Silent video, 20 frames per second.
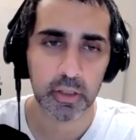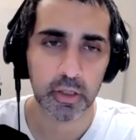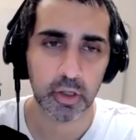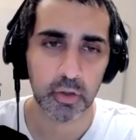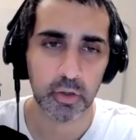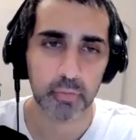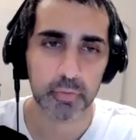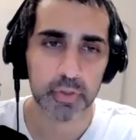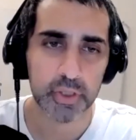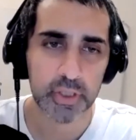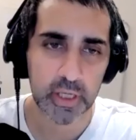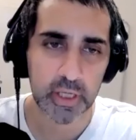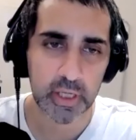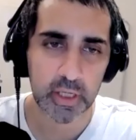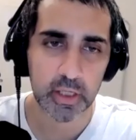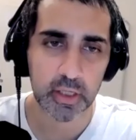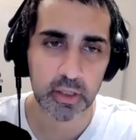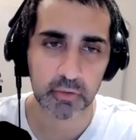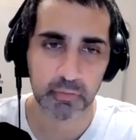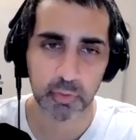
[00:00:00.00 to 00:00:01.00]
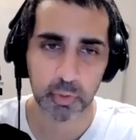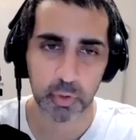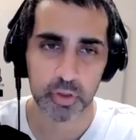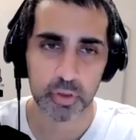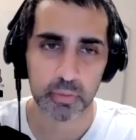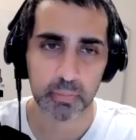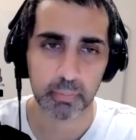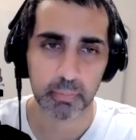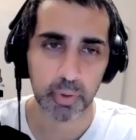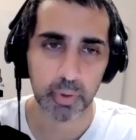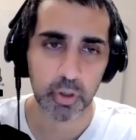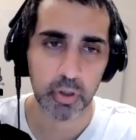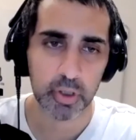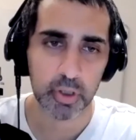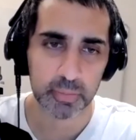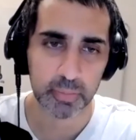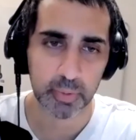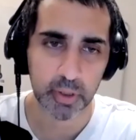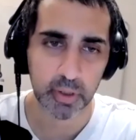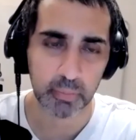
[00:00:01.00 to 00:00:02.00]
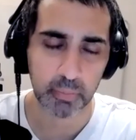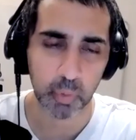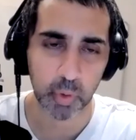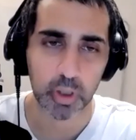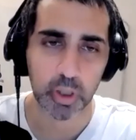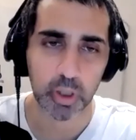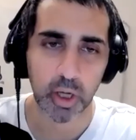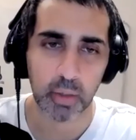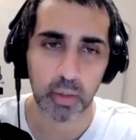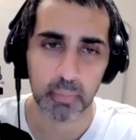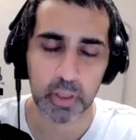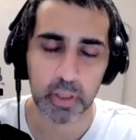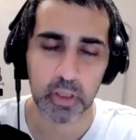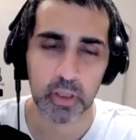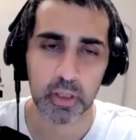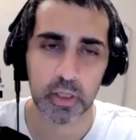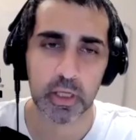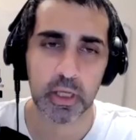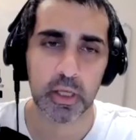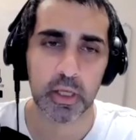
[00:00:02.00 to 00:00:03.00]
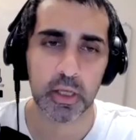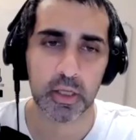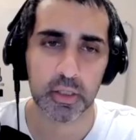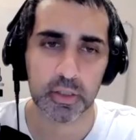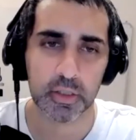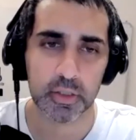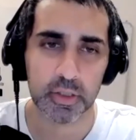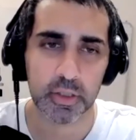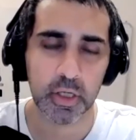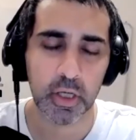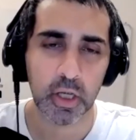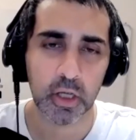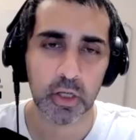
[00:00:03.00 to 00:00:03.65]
stake, and of course, burn has become more common, and,